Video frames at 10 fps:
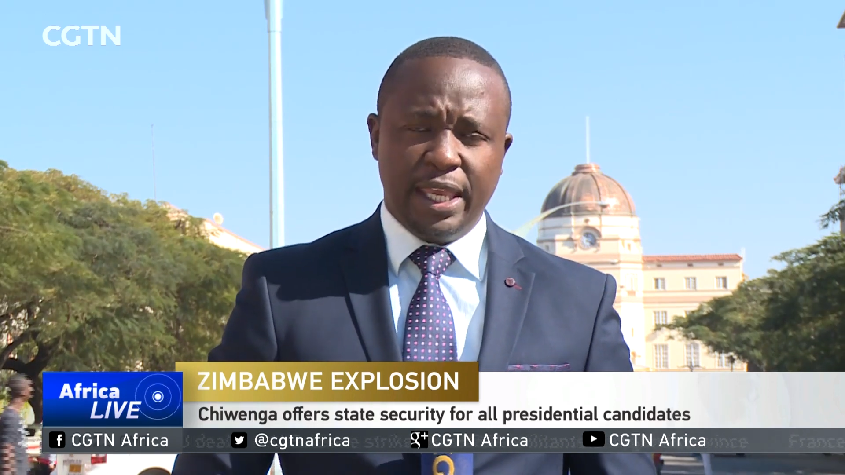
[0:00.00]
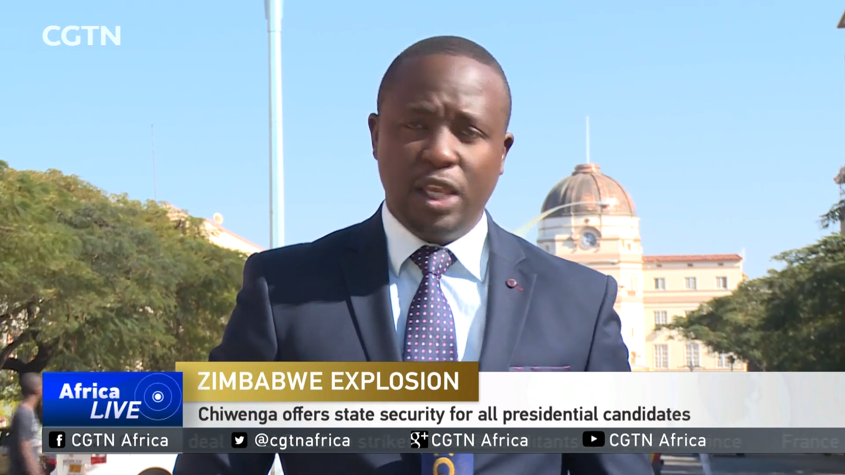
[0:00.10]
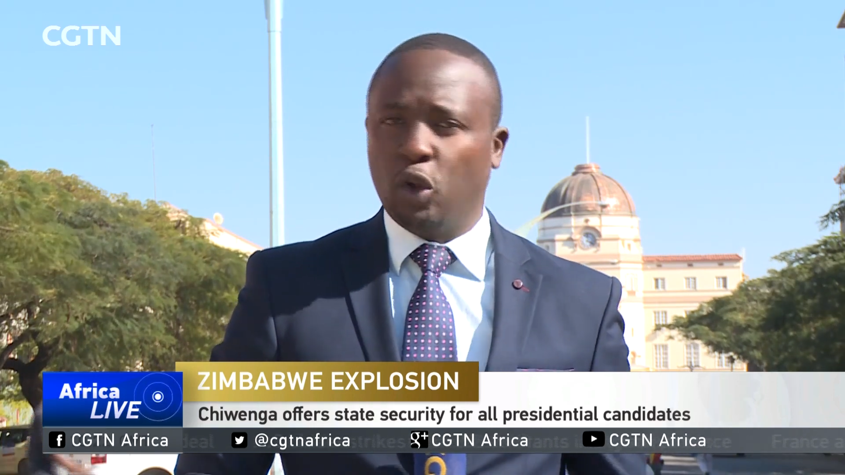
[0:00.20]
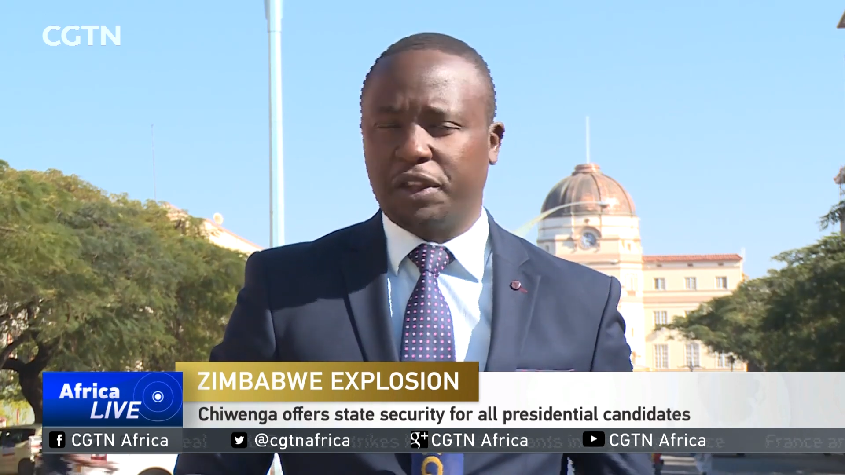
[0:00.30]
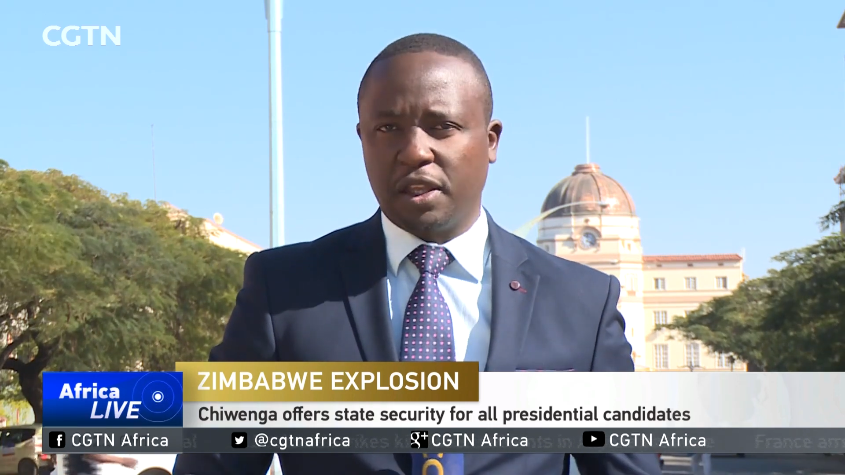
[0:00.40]

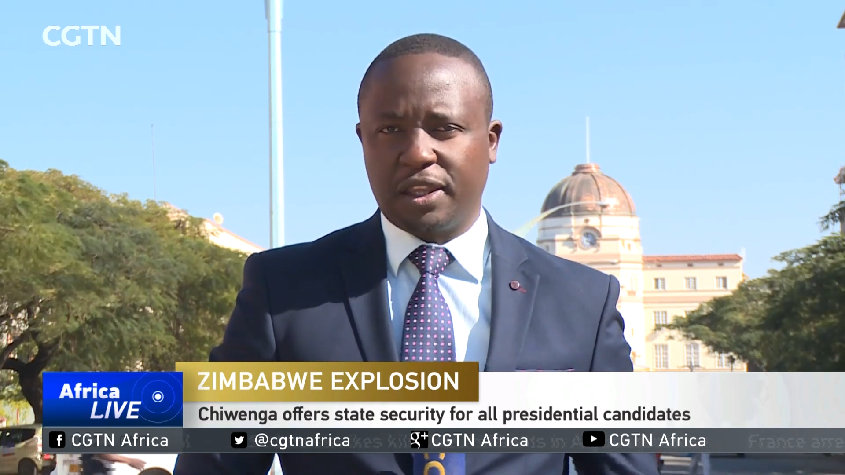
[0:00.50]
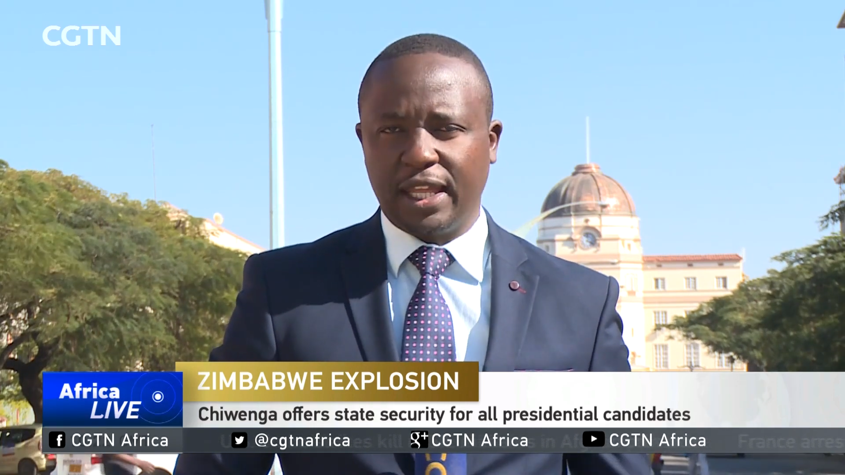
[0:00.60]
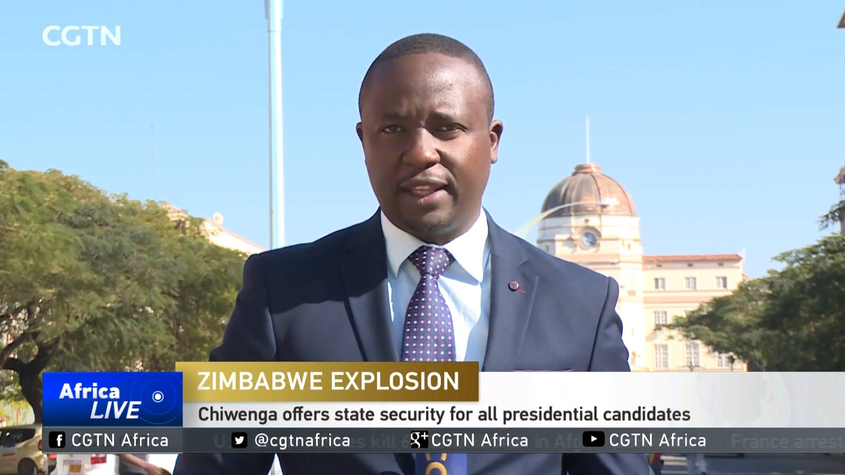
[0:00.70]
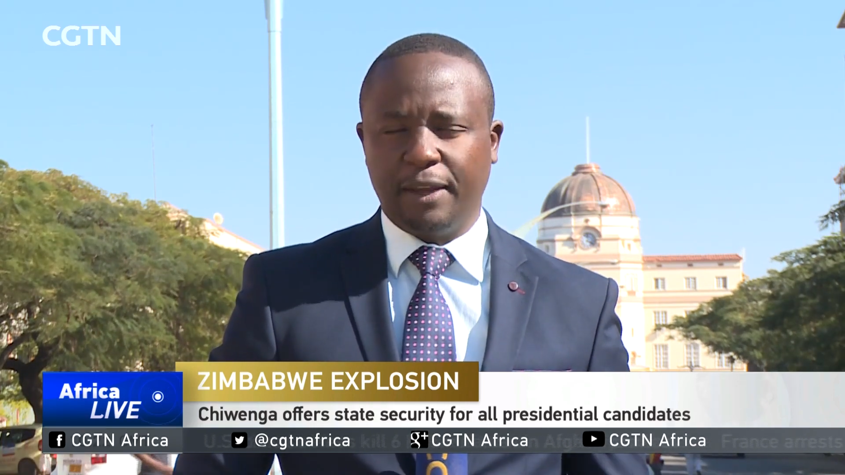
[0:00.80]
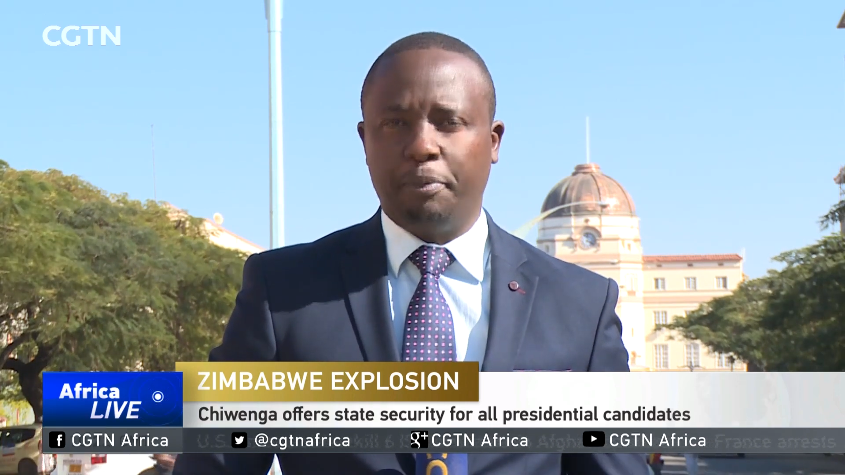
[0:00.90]
He also
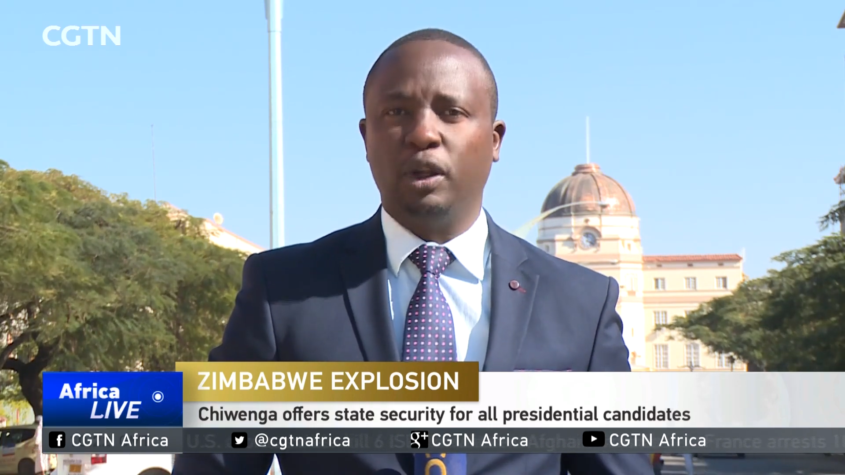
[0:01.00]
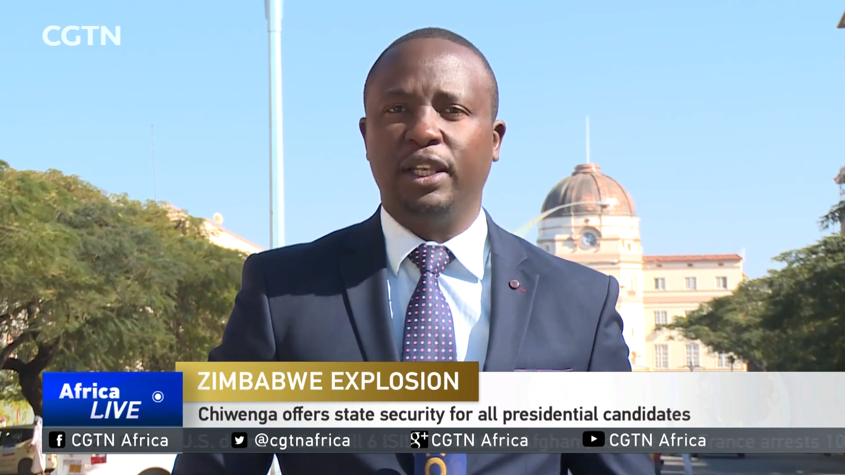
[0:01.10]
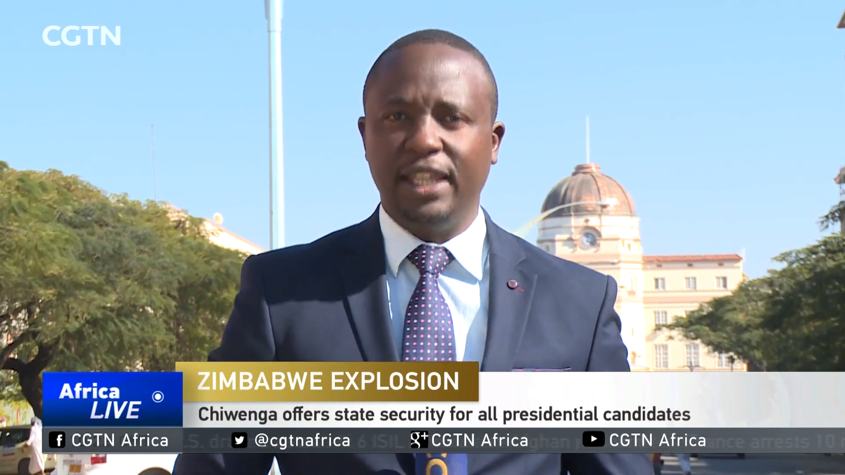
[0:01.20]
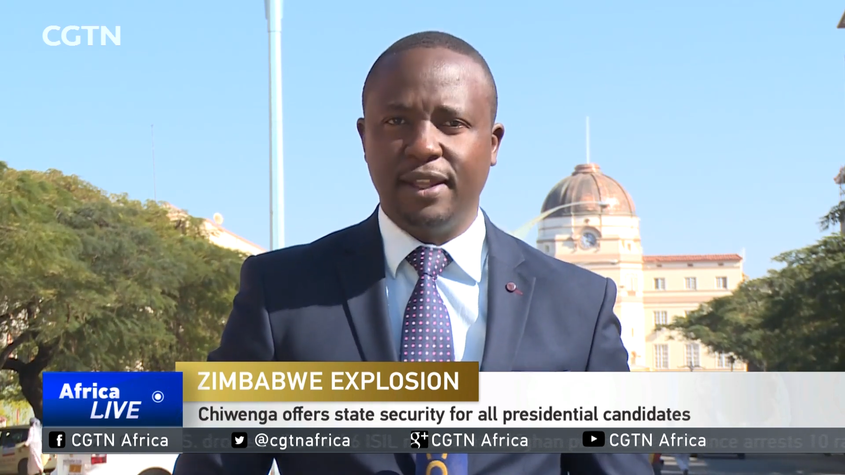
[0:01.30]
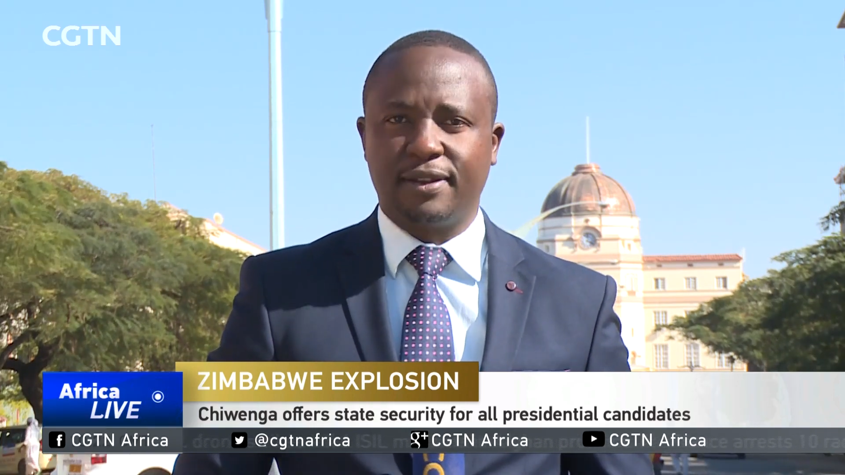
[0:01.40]
said the
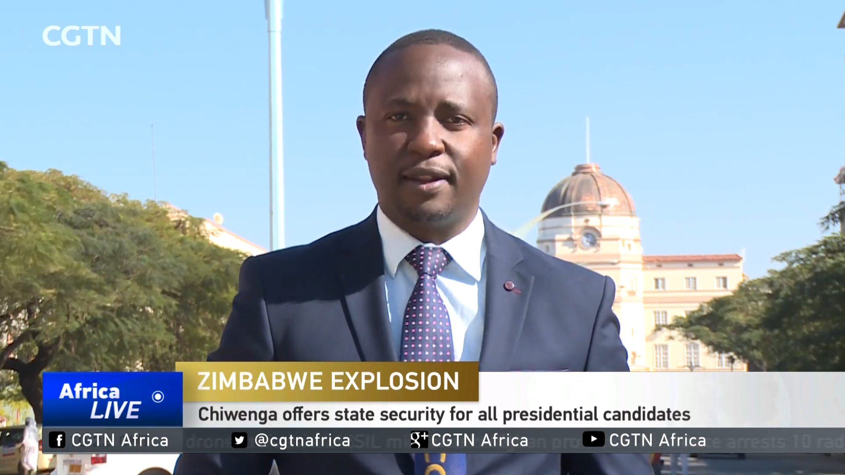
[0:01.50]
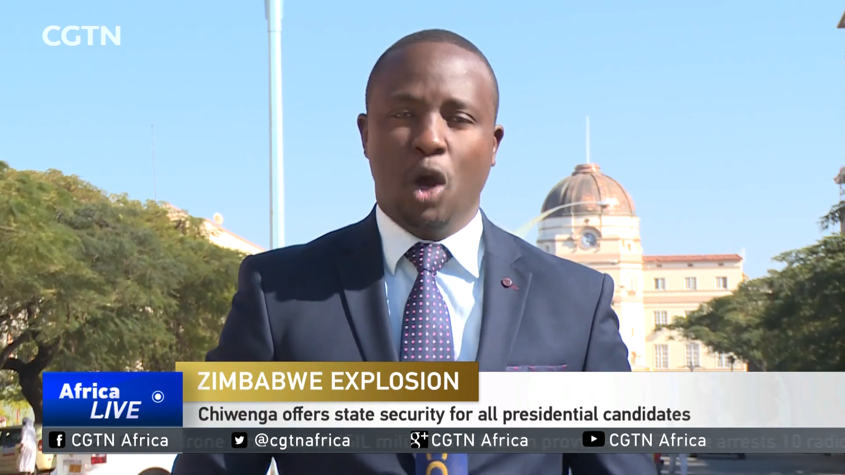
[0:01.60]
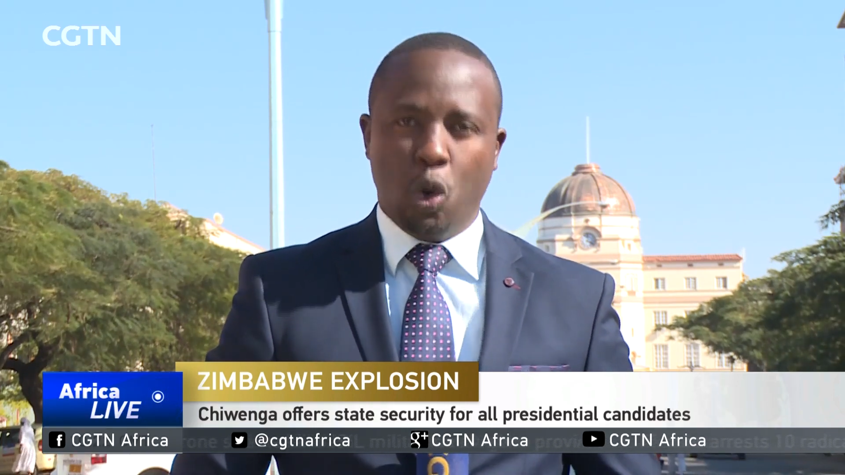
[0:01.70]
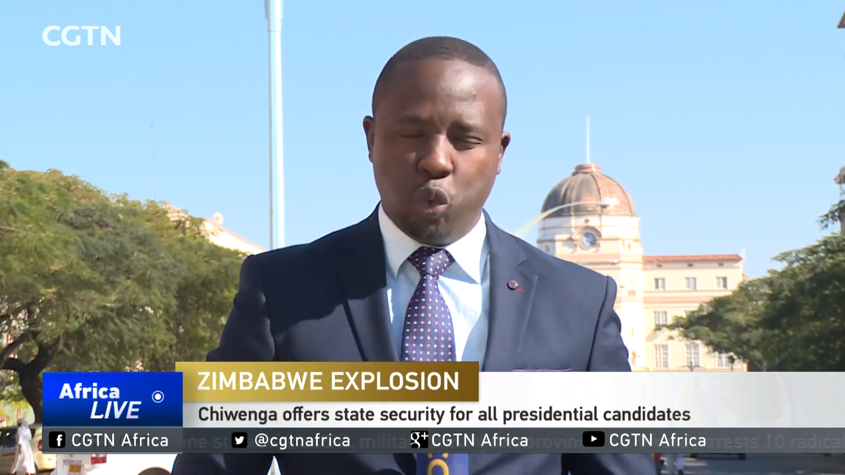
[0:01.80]
police